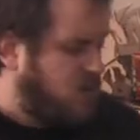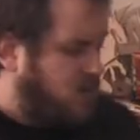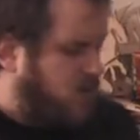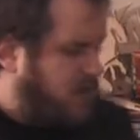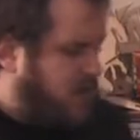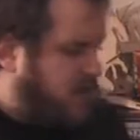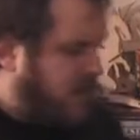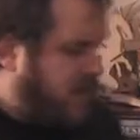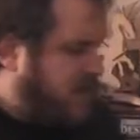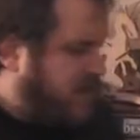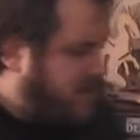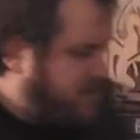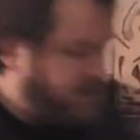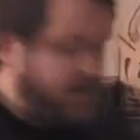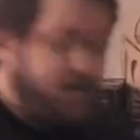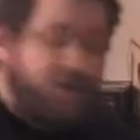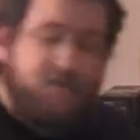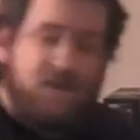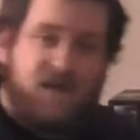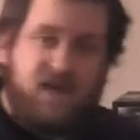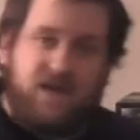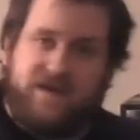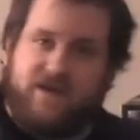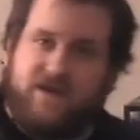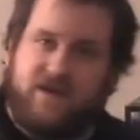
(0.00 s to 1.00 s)
but I'm
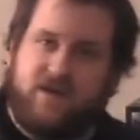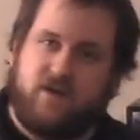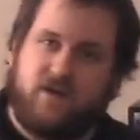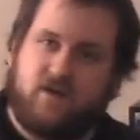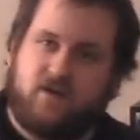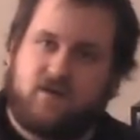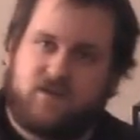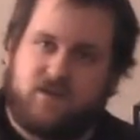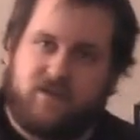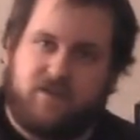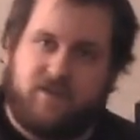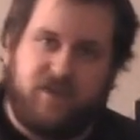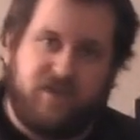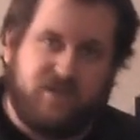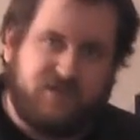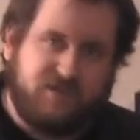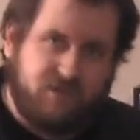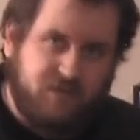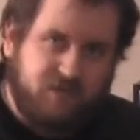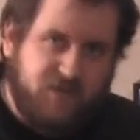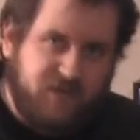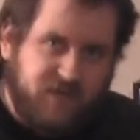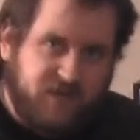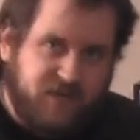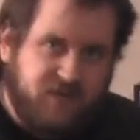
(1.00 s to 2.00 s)
not here to be
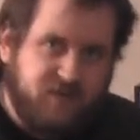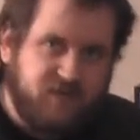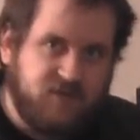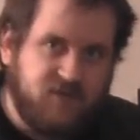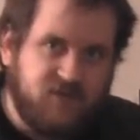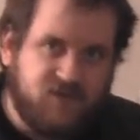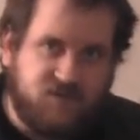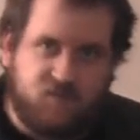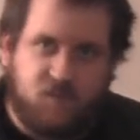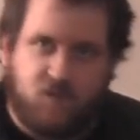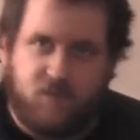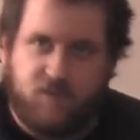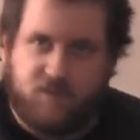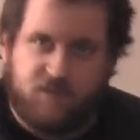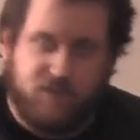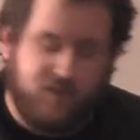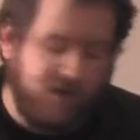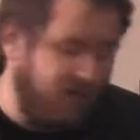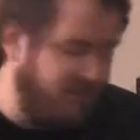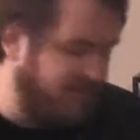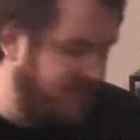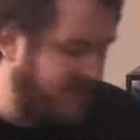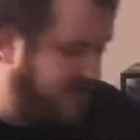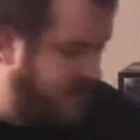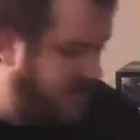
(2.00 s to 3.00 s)
subjective at this moment. We
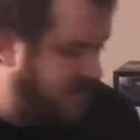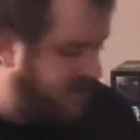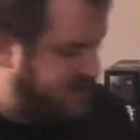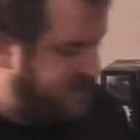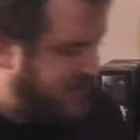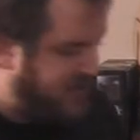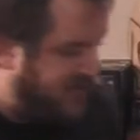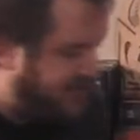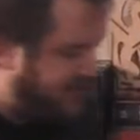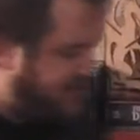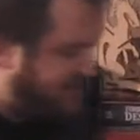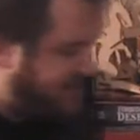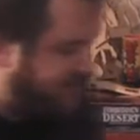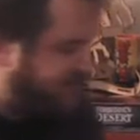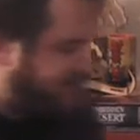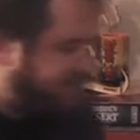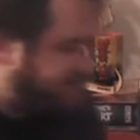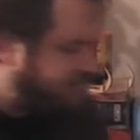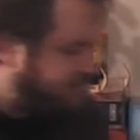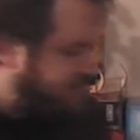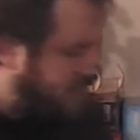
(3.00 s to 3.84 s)
are being objective.